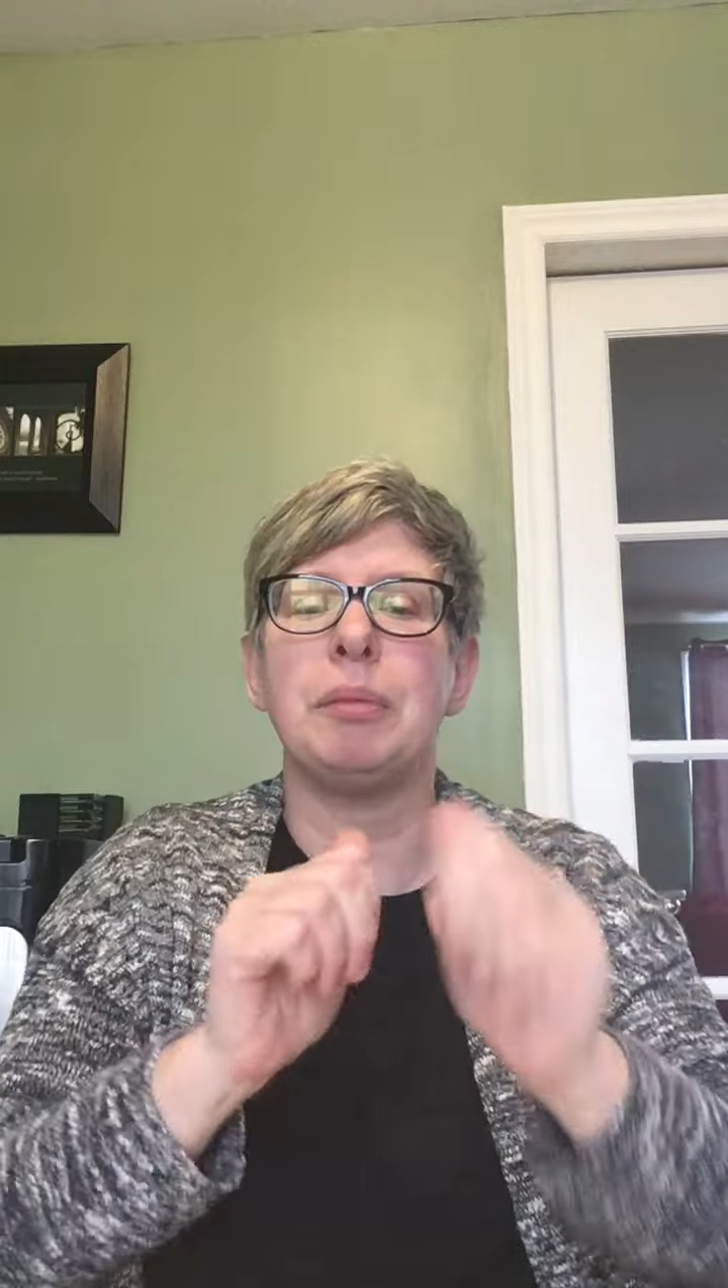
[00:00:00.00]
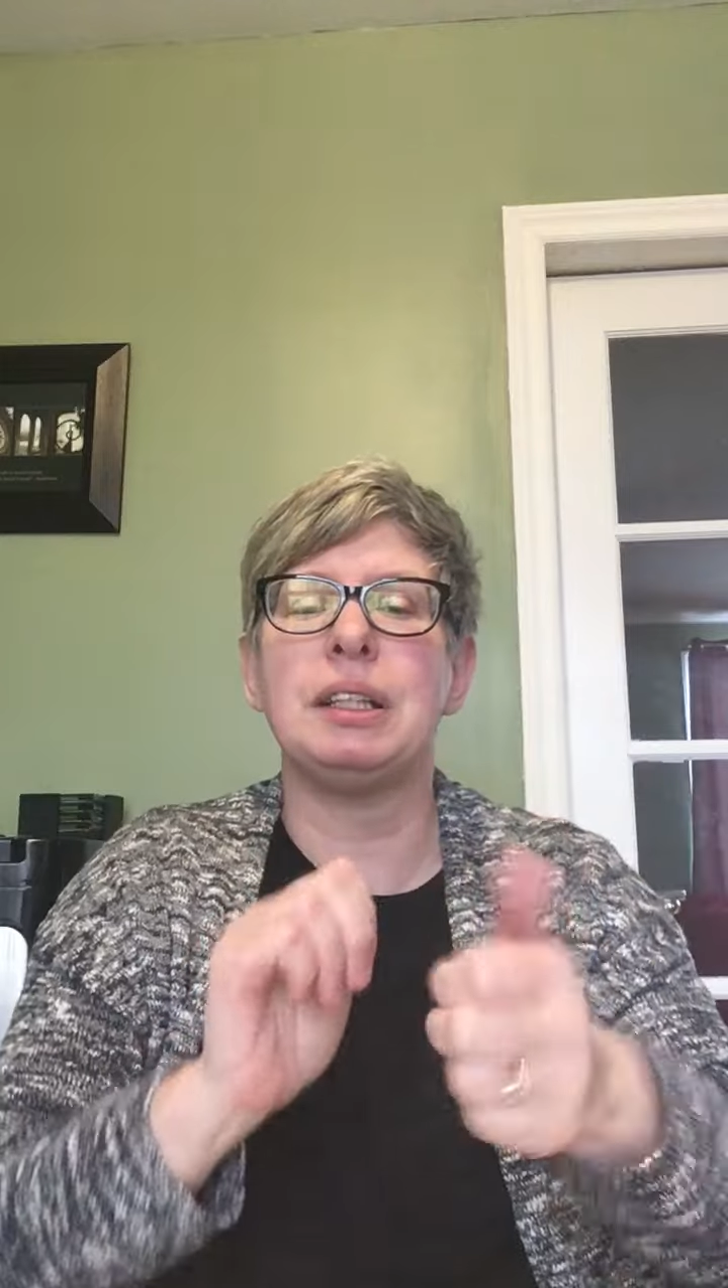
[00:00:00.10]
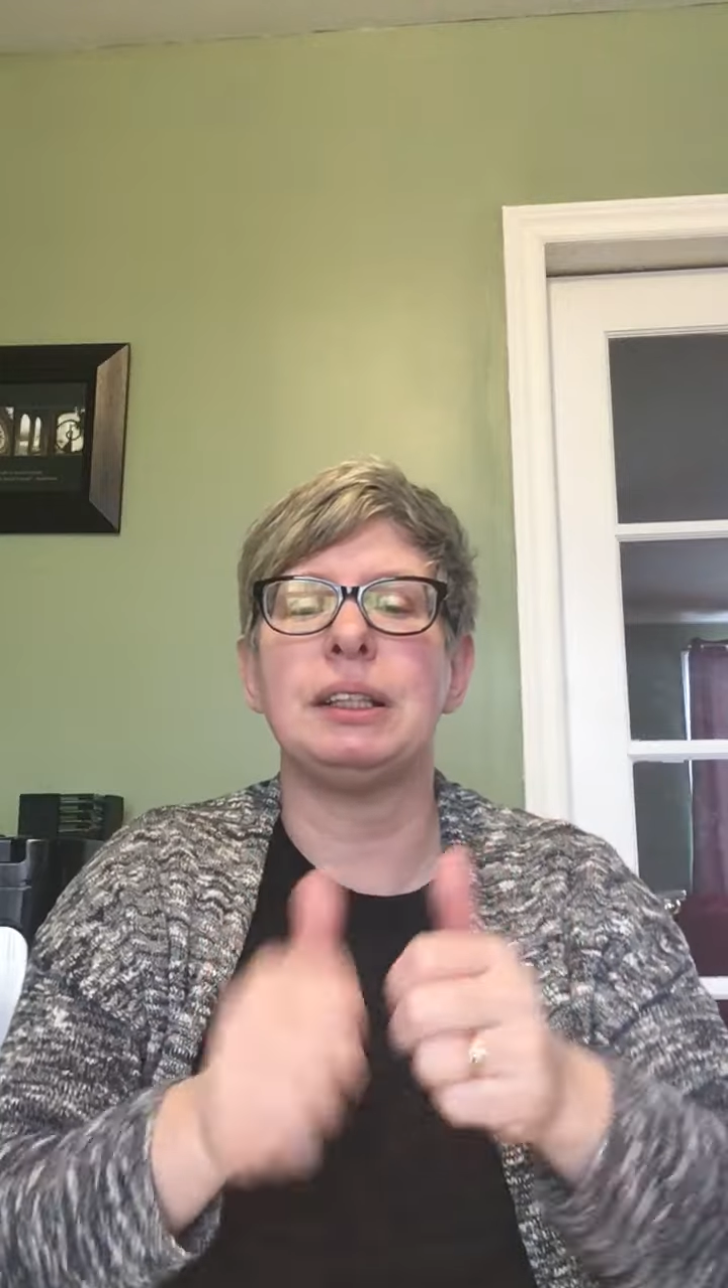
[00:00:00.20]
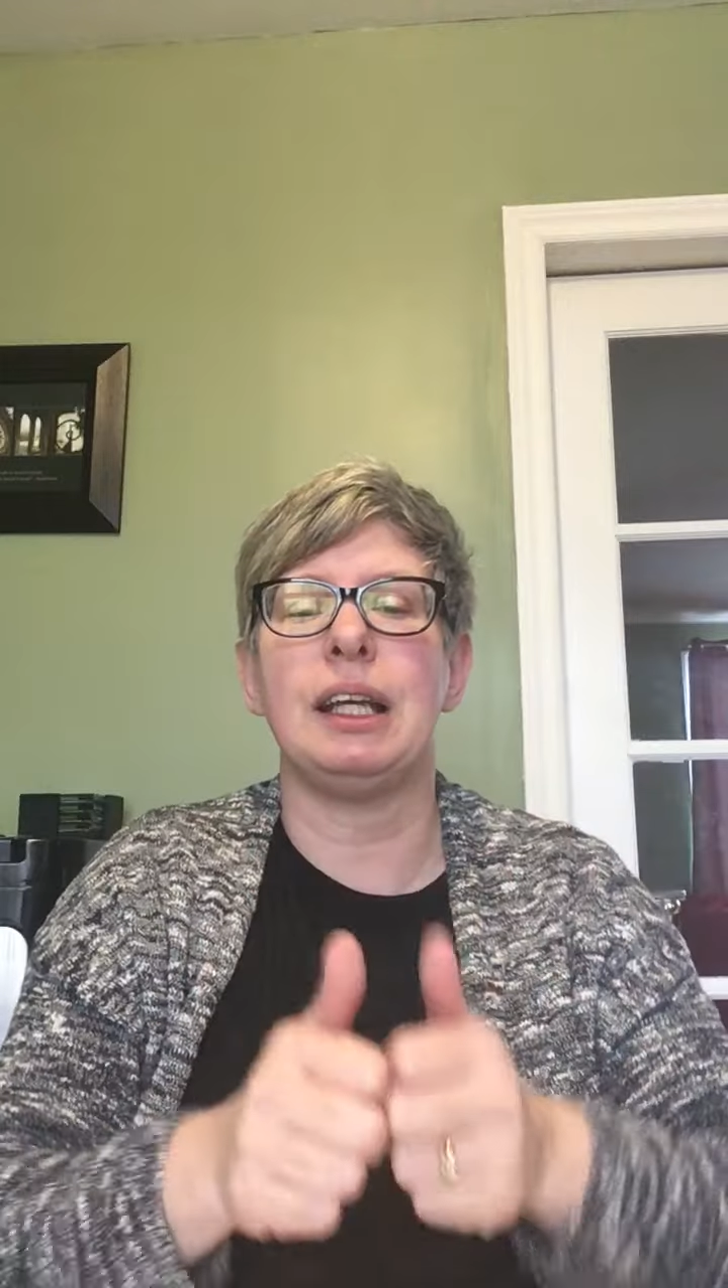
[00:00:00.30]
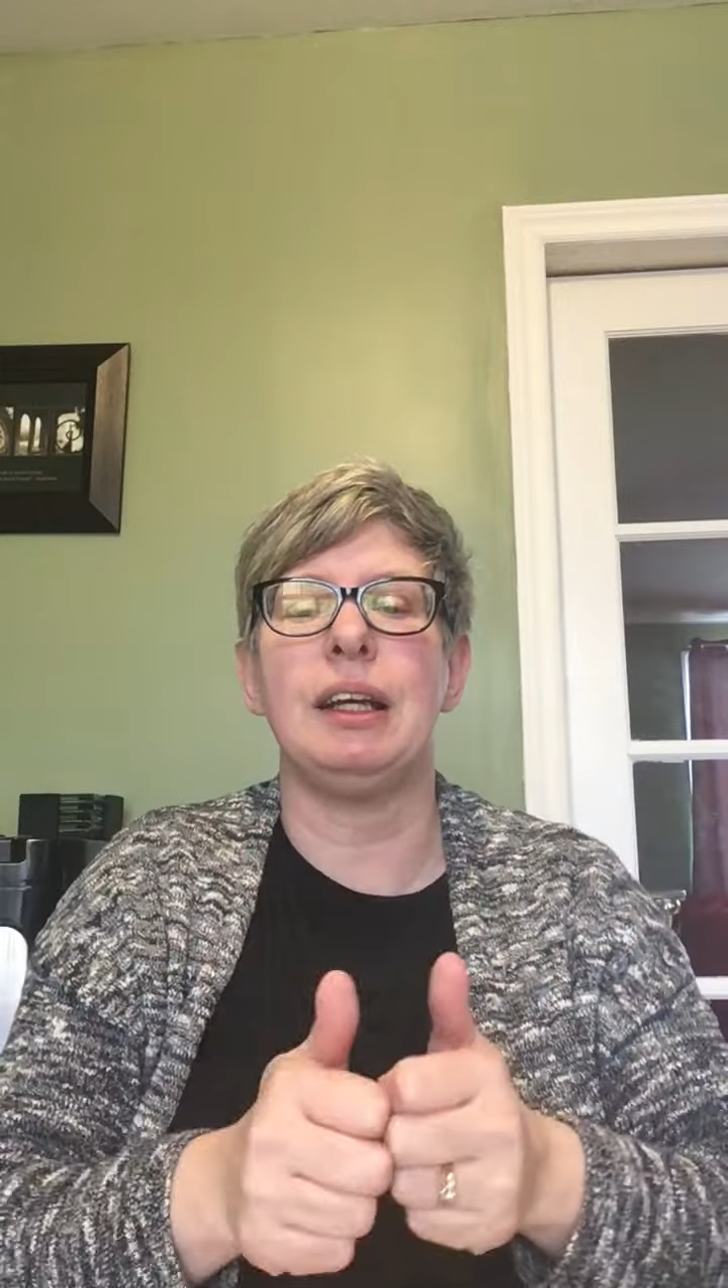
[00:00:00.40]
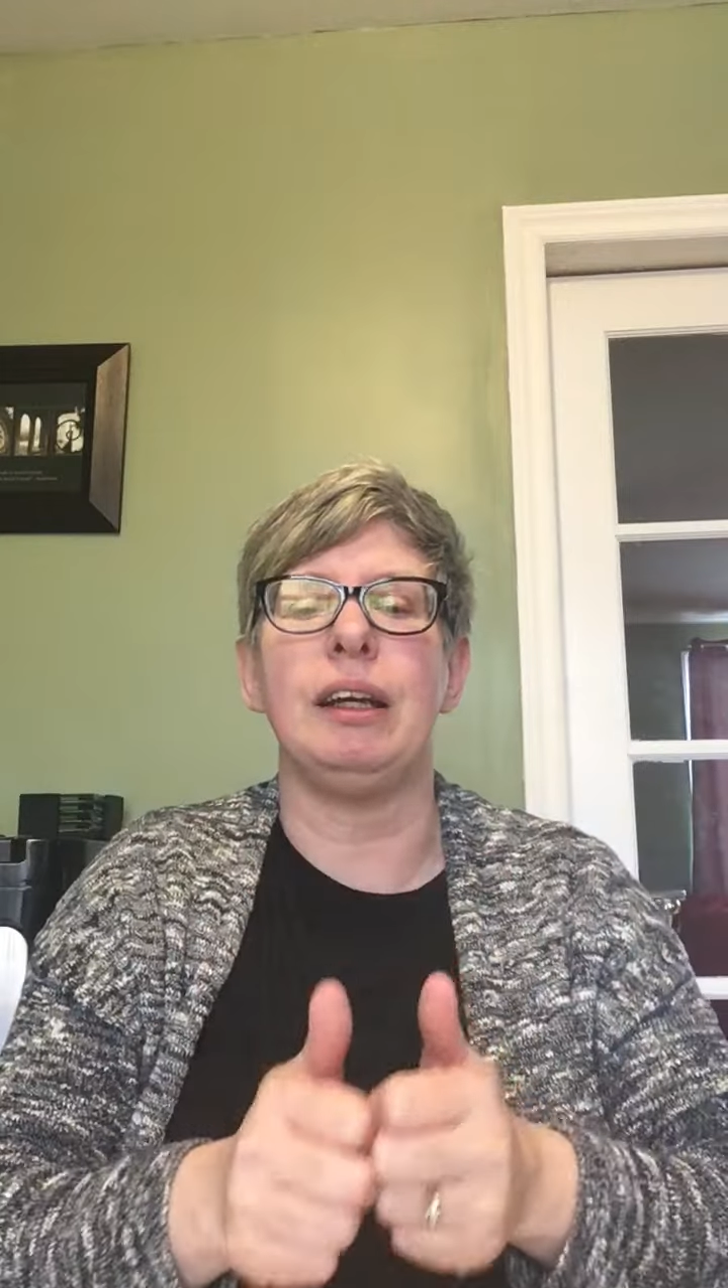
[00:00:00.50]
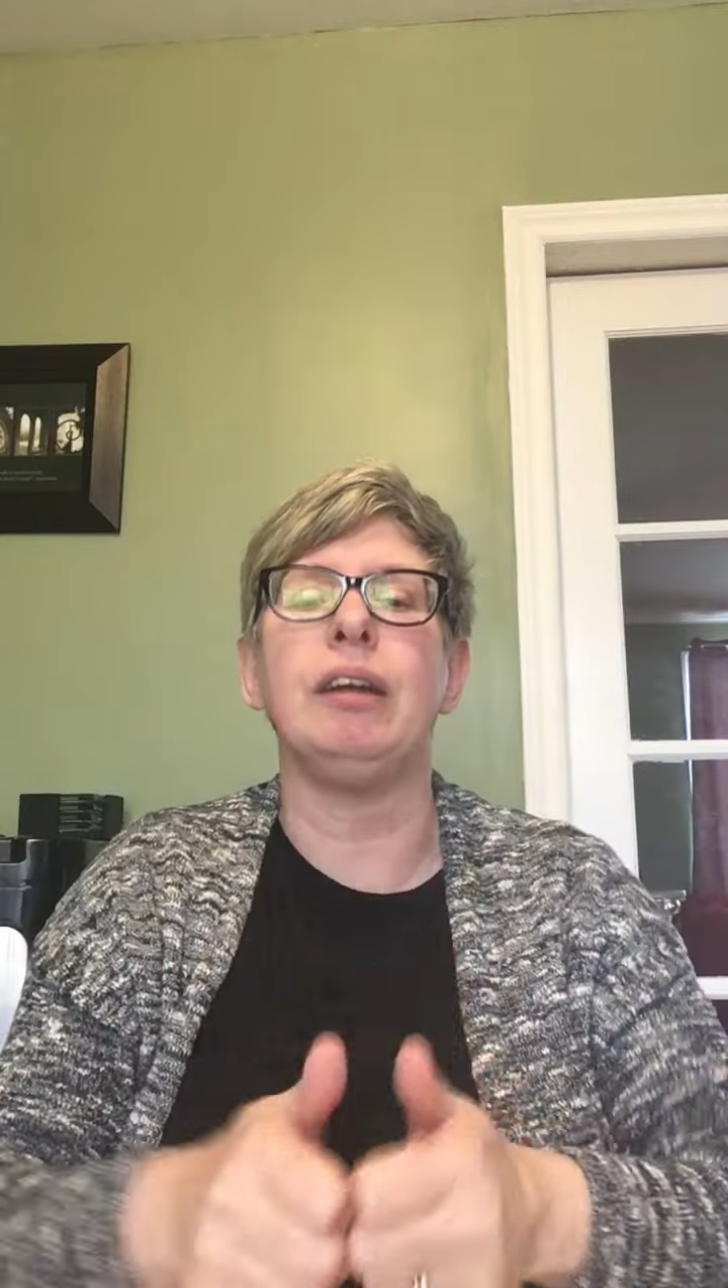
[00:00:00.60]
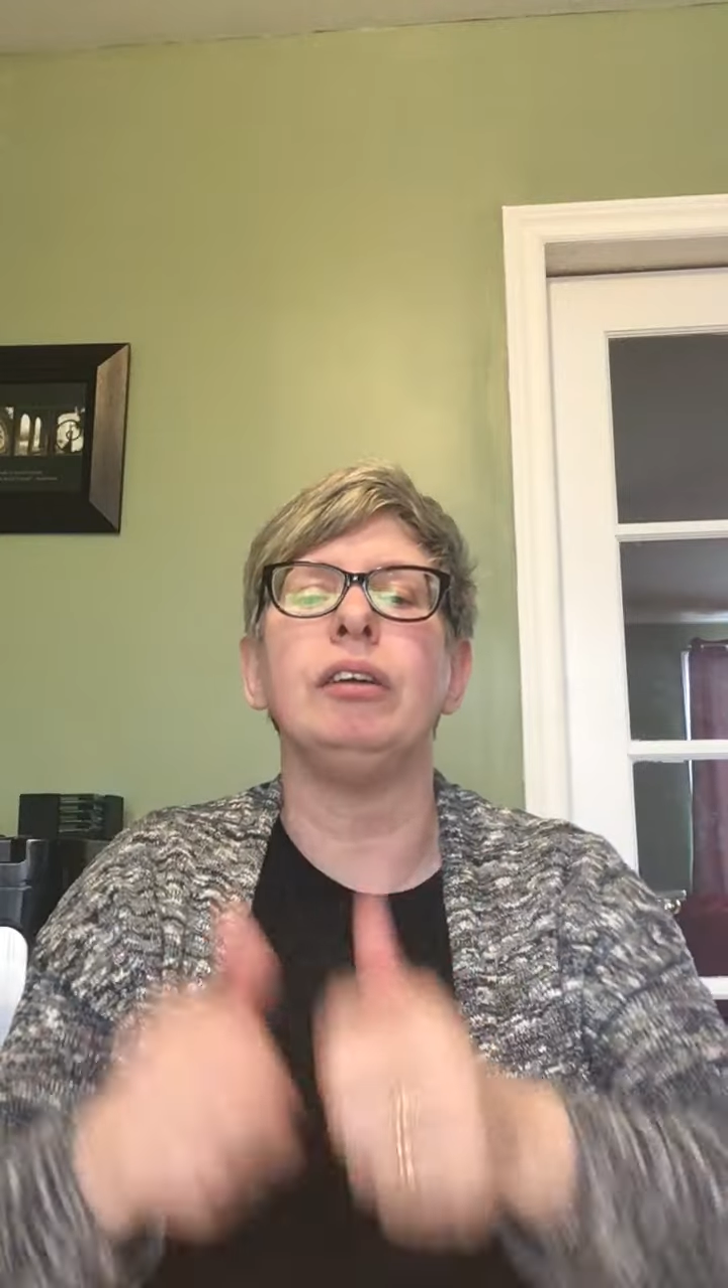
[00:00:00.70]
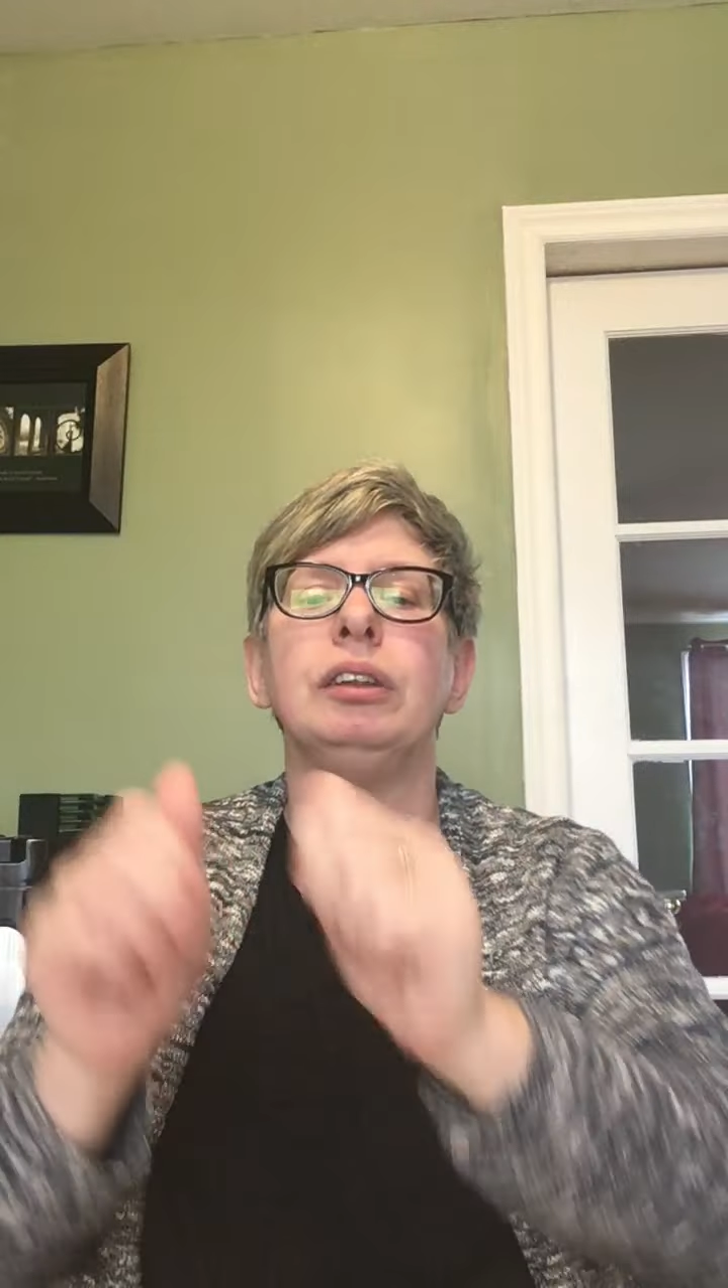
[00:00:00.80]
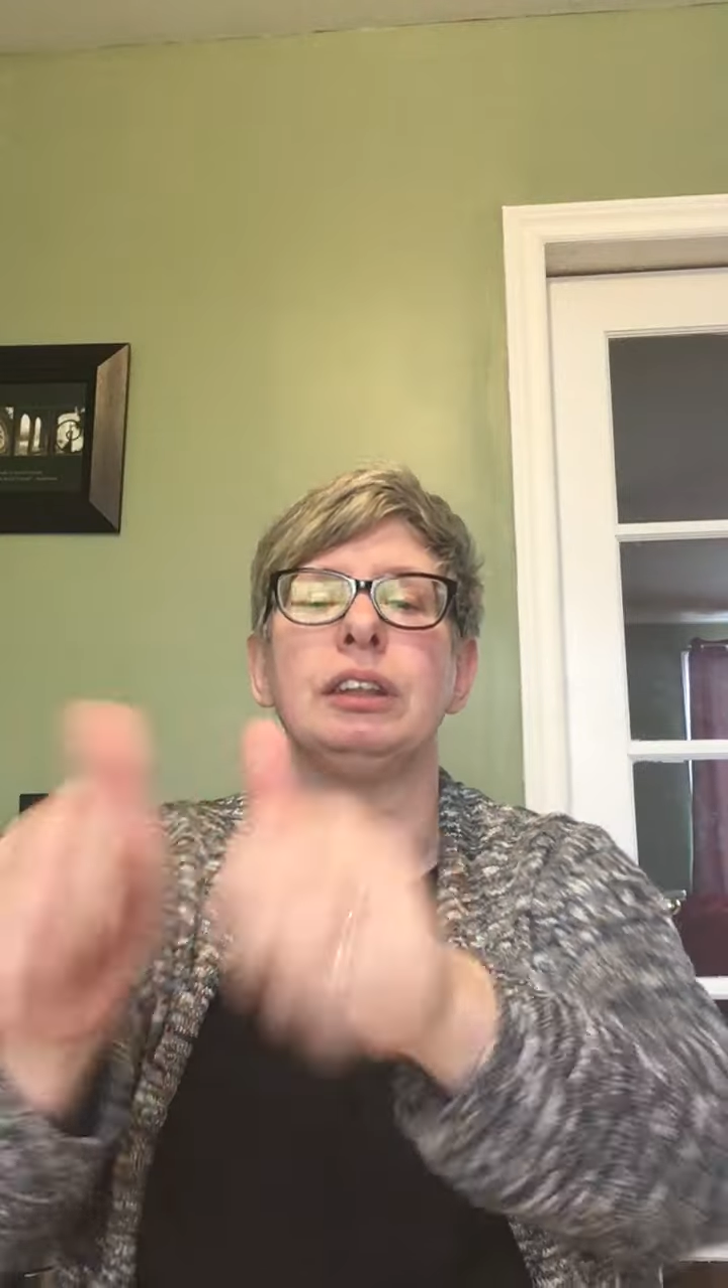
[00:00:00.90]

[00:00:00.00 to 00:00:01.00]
is down.